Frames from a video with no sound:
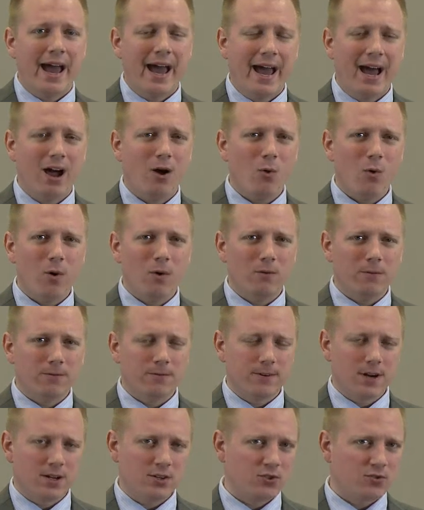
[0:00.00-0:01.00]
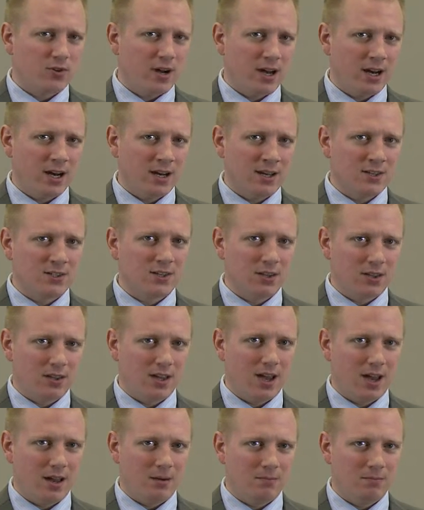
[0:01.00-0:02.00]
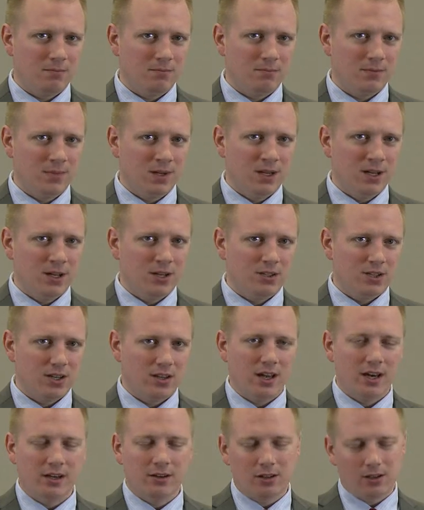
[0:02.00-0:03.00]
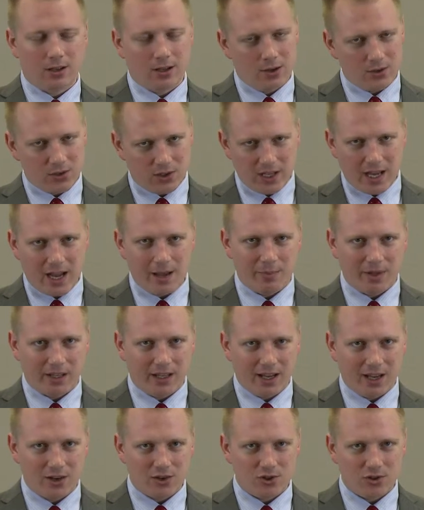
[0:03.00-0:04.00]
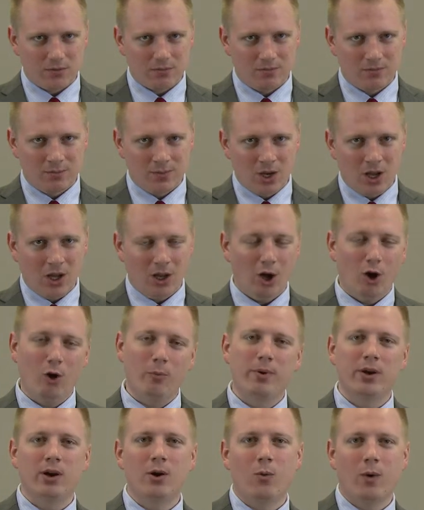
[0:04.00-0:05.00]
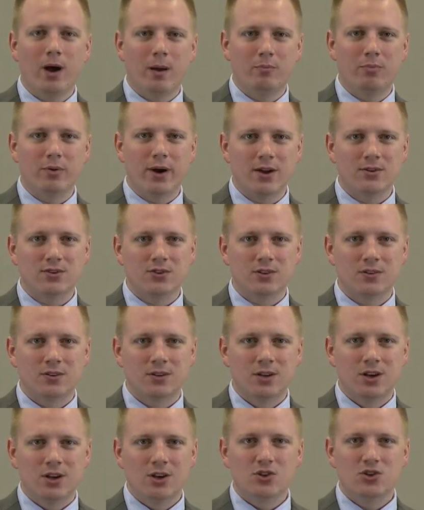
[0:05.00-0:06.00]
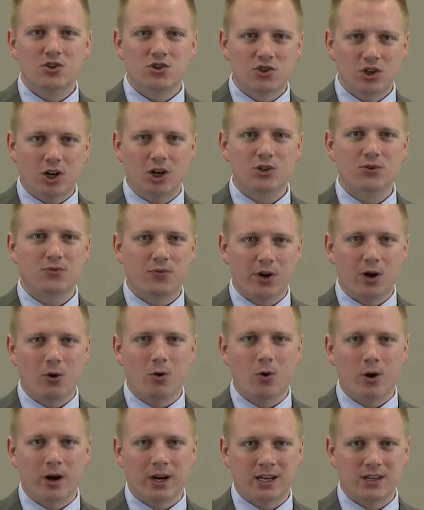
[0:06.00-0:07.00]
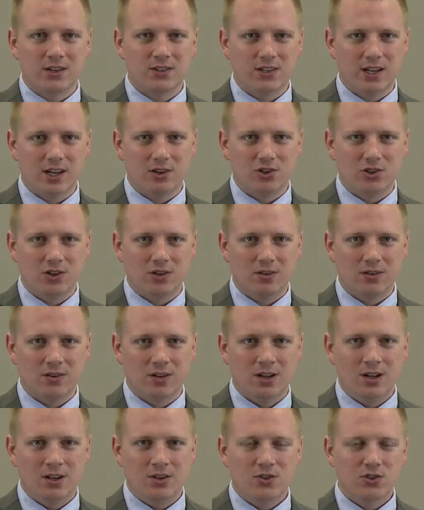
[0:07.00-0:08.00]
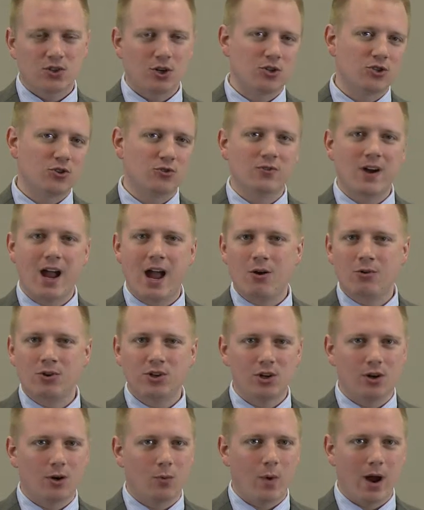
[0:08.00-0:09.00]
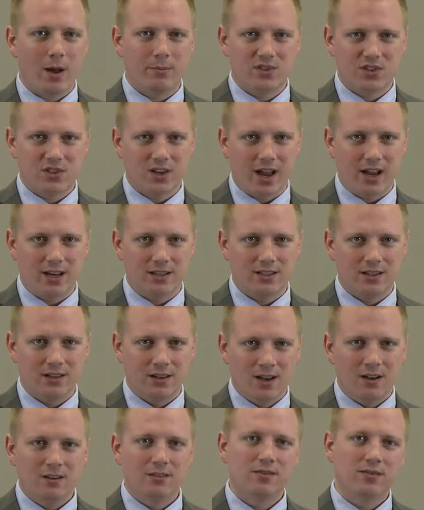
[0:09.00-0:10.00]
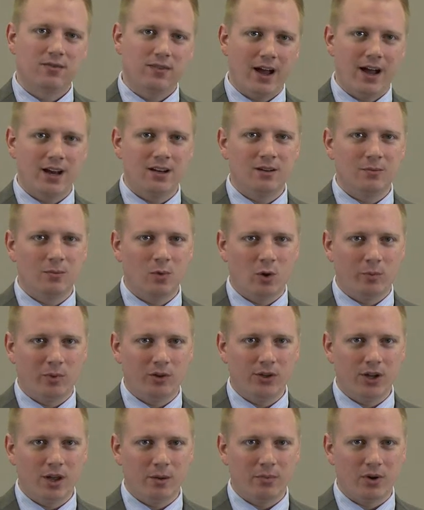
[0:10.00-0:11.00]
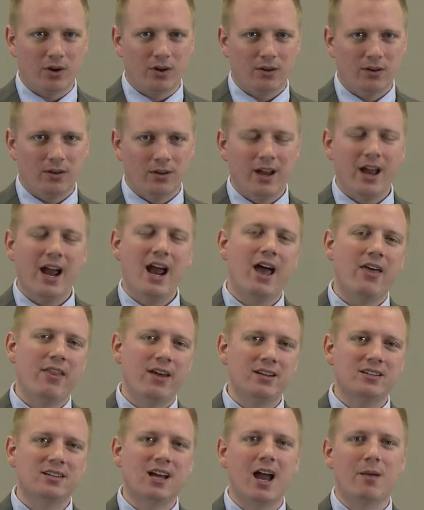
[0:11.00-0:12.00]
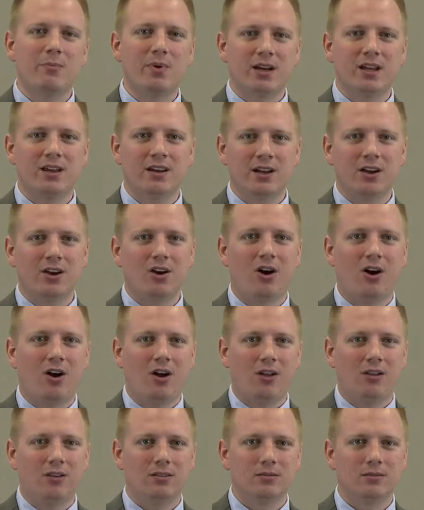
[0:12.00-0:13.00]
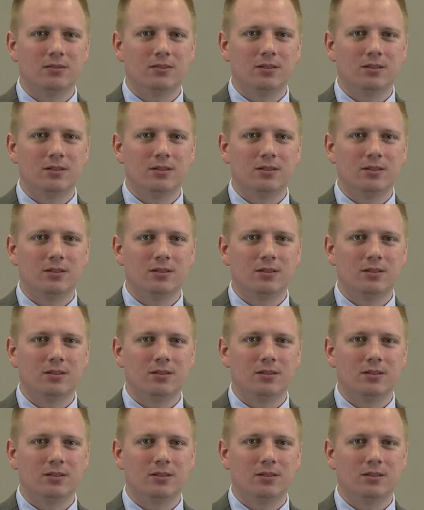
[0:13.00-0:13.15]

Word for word: How frustrating is it then to then close the application, open a web browser, search for your organization, search around your website, find a mobile number, and then type it in and call?